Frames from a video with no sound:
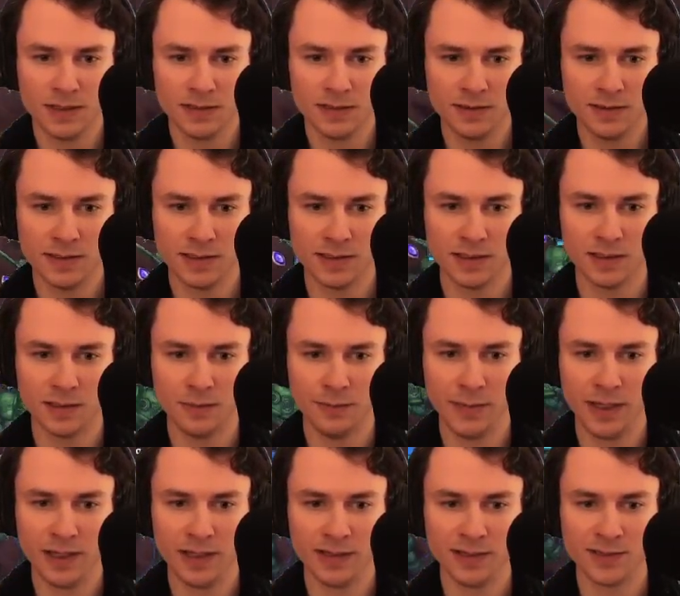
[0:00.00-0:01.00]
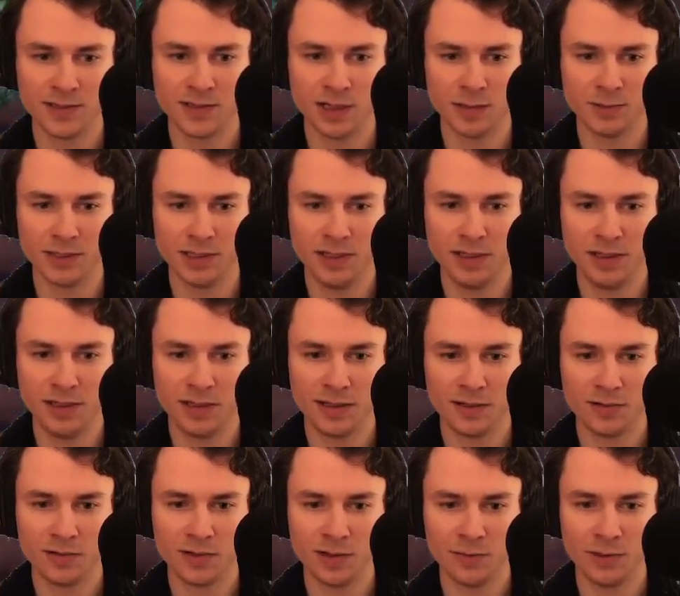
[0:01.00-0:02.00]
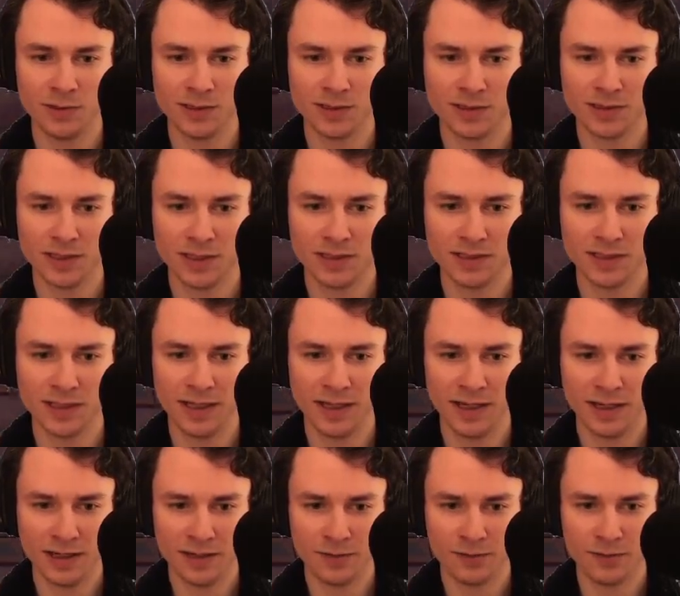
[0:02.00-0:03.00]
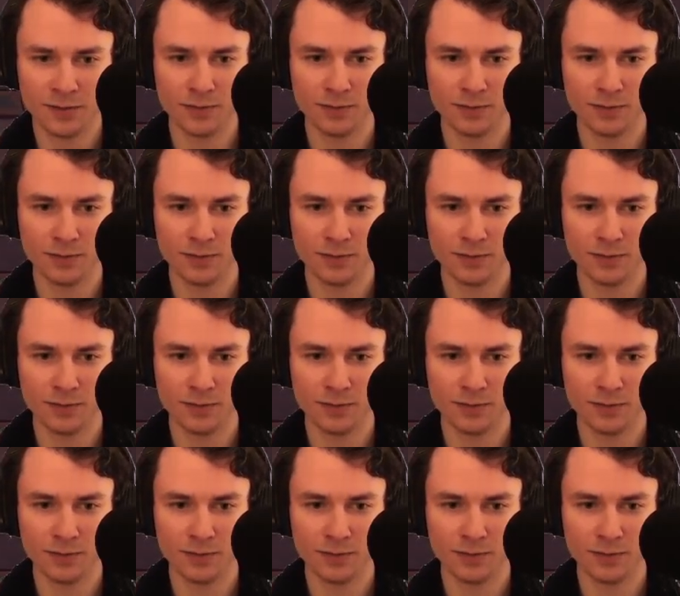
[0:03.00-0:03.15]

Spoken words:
This little mage drops a healing orb, which is nice to have.